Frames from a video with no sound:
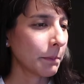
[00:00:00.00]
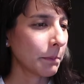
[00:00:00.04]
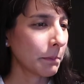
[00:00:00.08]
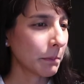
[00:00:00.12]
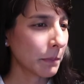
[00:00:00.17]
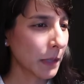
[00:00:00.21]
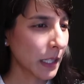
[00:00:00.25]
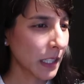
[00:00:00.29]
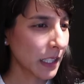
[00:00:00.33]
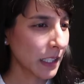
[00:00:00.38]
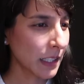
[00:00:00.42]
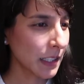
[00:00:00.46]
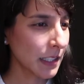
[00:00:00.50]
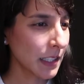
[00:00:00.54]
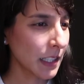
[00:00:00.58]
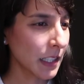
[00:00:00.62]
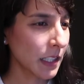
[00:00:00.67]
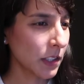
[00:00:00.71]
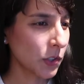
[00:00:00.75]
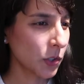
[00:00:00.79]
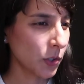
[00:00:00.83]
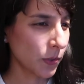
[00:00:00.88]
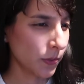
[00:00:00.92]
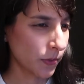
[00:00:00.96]
Mars
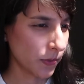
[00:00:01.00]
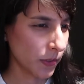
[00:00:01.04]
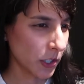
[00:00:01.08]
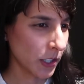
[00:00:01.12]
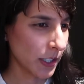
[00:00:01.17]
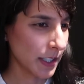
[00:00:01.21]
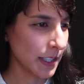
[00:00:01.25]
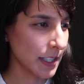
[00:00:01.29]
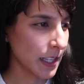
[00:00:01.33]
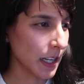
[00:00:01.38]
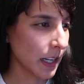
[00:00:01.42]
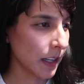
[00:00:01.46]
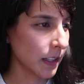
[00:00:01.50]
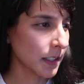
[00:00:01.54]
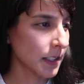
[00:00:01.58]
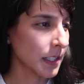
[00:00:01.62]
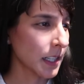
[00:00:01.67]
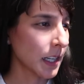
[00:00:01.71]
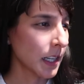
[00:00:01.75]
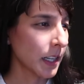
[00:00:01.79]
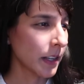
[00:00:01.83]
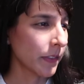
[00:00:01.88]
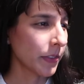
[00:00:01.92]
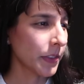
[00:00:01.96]
in your first house.
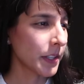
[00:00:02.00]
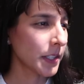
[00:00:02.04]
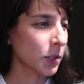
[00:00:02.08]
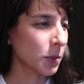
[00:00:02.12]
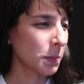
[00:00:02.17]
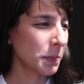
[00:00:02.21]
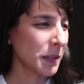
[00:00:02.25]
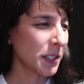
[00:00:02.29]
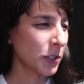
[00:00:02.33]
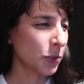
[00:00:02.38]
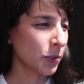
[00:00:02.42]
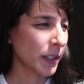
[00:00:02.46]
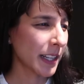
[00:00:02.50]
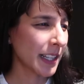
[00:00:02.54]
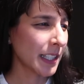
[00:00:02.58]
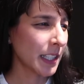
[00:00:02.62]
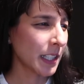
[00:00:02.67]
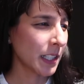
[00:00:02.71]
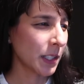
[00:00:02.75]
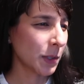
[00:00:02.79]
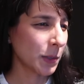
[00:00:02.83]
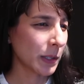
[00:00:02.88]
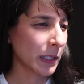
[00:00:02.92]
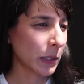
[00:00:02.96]
This could be
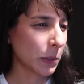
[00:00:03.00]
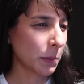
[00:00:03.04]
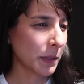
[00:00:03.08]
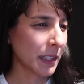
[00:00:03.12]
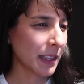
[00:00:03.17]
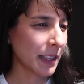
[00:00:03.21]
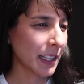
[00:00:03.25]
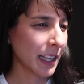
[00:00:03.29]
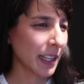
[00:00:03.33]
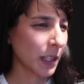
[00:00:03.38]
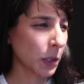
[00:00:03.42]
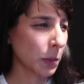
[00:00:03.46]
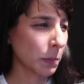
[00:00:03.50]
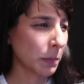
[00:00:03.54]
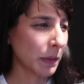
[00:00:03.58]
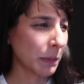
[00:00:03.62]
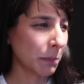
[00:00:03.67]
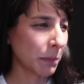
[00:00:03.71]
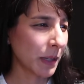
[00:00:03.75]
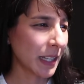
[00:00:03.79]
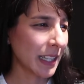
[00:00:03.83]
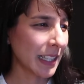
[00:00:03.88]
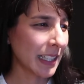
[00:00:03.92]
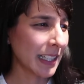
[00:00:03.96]
draining you a little bit. That could be
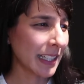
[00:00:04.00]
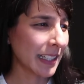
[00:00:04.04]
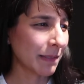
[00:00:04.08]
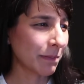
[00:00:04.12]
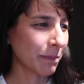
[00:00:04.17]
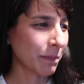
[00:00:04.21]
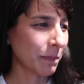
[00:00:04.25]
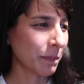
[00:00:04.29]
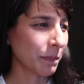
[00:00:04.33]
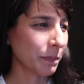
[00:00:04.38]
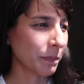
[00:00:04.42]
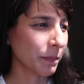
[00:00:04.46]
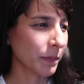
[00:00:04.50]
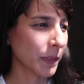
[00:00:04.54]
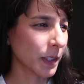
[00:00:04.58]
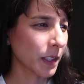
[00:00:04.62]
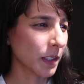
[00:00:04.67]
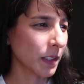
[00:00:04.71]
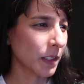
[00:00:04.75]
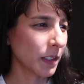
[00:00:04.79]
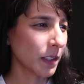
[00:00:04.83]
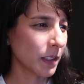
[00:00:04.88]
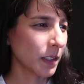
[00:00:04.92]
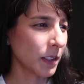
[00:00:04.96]
making
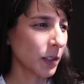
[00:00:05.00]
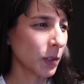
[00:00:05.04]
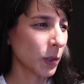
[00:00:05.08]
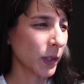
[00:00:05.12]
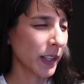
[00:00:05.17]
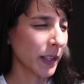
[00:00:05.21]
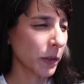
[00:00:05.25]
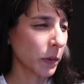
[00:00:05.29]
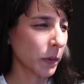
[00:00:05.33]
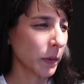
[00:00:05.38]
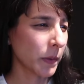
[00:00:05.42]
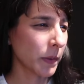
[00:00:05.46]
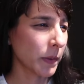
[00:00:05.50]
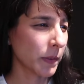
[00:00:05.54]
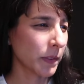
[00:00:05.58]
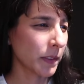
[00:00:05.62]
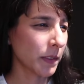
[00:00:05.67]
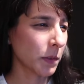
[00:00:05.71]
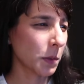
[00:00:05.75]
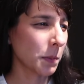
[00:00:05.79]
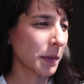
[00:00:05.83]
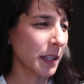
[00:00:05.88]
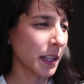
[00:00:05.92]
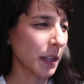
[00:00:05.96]
your health,
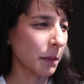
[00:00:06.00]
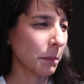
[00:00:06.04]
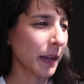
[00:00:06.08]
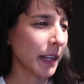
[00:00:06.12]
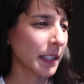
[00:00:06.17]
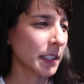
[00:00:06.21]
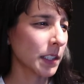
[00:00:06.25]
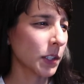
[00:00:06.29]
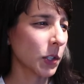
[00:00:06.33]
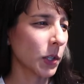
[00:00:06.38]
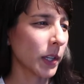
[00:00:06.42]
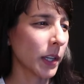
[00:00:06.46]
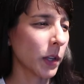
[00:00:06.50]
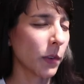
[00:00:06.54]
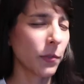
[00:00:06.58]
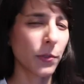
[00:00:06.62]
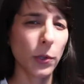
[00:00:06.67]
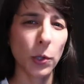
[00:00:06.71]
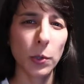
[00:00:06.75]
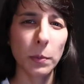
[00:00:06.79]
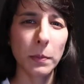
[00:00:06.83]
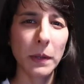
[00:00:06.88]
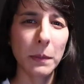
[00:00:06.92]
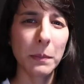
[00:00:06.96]
this could be impacting your health.
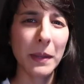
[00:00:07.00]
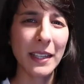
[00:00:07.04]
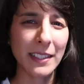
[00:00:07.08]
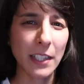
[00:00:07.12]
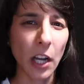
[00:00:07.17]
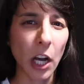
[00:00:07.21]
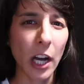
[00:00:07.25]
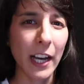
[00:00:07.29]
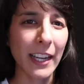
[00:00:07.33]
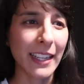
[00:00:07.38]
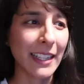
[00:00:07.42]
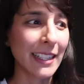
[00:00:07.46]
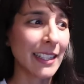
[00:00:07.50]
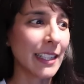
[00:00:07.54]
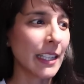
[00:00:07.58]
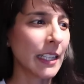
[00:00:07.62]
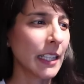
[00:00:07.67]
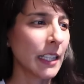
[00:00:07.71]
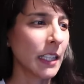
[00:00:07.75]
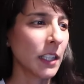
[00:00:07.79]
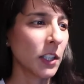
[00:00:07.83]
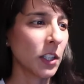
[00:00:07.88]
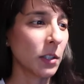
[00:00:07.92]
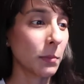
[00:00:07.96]
You could be a bit tired.
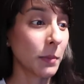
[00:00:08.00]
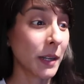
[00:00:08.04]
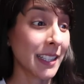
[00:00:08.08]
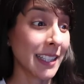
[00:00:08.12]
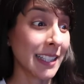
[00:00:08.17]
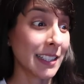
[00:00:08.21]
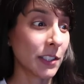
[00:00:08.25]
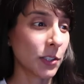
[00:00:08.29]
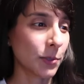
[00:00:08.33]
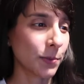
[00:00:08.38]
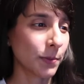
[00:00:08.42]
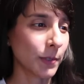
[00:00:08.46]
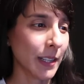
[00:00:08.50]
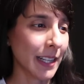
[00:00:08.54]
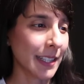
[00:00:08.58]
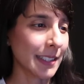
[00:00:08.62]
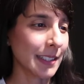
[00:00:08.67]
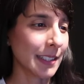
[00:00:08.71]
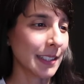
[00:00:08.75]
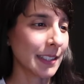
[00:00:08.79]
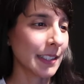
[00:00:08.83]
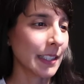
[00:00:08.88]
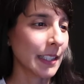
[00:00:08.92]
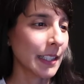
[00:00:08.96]
You might need to
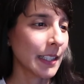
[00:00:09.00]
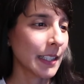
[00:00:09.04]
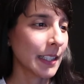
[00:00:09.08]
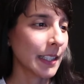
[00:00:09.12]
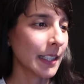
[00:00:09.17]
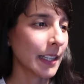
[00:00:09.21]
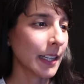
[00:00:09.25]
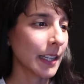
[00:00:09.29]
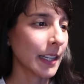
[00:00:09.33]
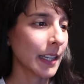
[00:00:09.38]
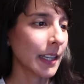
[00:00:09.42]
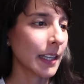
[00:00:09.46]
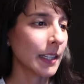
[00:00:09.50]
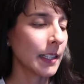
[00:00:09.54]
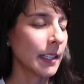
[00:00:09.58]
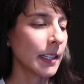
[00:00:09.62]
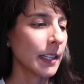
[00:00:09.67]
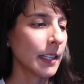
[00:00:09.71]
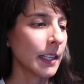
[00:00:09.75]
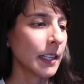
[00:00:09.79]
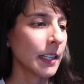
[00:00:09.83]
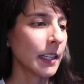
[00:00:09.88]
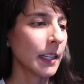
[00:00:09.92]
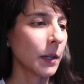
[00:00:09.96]
rest. Okay,
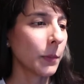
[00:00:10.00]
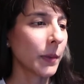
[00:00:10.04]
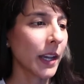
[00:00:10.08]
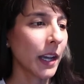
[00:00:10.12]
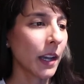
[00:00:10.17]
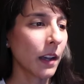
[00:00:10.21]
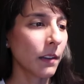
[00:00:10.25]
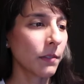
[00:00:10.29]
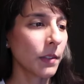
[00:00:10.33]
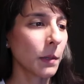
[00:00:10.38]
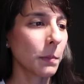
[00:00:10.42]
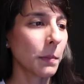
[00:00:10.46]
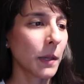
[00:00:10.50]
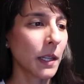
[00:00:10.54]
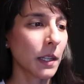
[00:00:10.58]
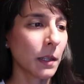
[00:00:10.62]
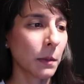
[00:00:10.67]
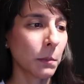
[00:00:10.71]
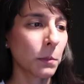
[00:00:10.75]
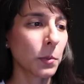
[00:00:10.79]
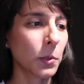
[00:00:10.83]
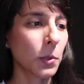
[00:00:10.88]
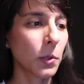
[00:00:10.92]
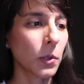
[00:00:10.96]
now we have a
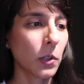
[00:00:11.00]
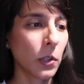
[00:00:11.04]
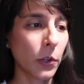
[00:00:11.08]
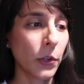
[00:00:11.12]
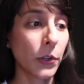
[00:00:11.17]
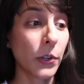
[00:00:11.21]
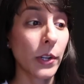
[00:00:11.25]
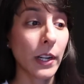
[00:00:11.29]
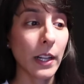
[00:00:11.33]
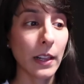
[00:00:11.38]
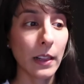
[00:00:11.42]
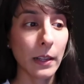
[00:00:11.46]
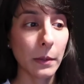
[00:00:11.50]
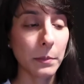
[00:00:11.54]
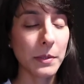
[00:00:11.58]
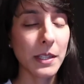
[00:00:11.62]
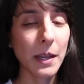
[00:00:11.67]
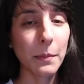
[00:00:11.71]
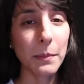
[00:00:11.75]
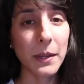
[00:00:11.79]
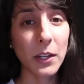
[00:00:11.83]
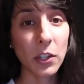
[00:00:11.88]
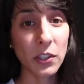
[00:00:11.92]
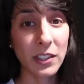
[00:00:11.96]
penumbral lunar eclipse
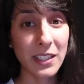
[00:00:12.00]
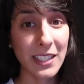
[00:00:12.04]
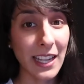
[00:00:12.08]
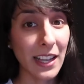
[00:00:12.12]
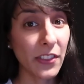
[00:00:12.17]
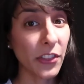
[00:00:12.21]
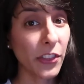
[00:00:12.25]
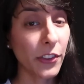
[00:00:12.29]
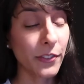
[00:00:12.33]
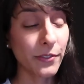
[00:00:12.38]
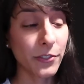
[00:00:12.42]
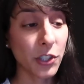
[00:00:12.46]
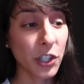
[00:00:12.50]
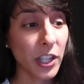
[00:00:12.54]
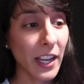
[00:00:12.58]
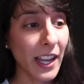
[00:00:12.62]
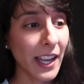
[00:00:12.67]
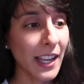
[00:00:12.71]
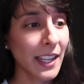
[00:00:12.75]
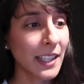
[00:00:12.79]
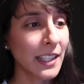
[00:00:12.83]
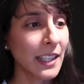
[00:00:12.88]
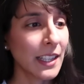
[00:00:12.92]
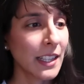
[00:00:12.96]
happening on 10th of
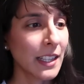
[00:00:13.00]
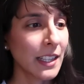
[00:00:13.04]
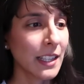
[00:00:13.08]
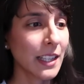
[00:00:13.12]
Jan.